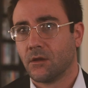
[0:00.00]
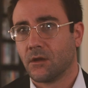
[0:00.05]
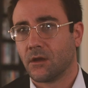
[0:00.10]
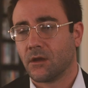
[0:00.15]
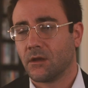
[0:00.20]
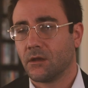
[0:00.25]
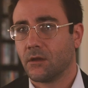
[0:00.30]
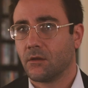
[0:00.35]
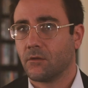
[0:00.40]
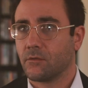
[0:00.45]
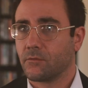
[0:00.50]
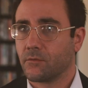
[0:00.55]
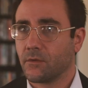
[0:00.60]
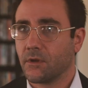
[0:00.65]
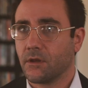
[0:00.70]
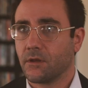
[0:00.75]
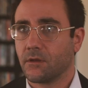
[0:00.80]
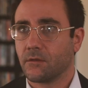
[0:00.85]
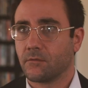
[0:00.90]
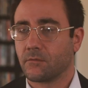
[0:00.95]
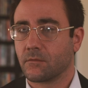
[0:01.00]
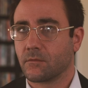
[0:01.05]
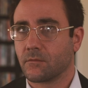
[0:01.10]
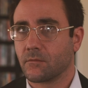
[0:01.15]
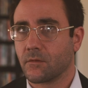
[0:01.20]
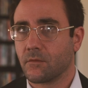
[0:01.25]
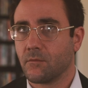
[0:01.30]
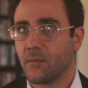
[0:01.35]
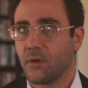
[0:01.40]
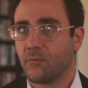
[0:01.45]
I don't really
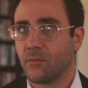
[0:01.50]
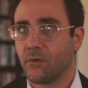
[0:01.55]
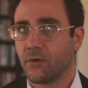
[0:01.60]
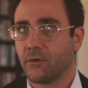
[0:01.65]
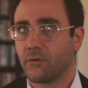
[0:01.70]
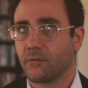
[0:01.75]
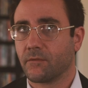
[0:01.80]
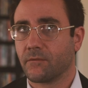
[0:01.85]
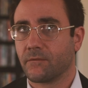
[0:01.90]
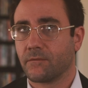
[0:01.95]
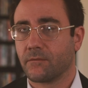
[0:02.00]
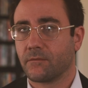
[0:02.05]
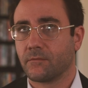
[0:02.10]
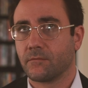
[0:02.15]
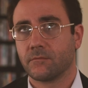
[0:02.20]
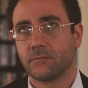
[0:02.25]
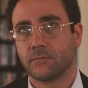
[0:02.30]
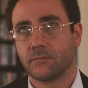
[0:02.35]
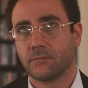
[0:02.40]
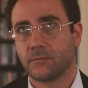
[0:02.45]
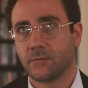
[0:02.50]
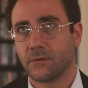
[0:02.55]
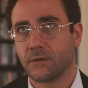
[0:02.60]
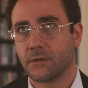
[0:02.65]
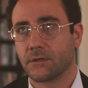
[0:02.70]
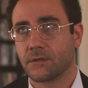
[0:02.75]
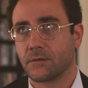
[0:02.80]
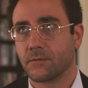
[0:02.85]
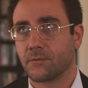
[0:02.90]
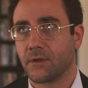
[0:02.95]
remember, what
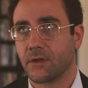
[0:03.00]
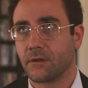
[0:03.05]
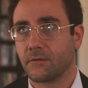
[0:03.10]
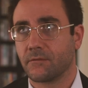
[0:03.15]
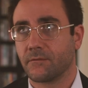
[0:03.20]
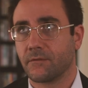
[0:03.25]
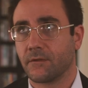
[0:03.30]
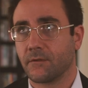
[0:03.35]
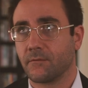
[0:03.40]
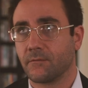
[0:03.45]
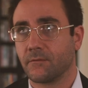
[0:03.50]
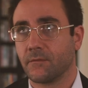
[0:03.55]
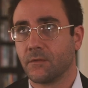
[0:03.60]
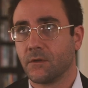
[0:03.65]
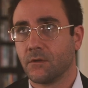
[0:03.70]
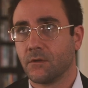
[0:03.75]
is it about, from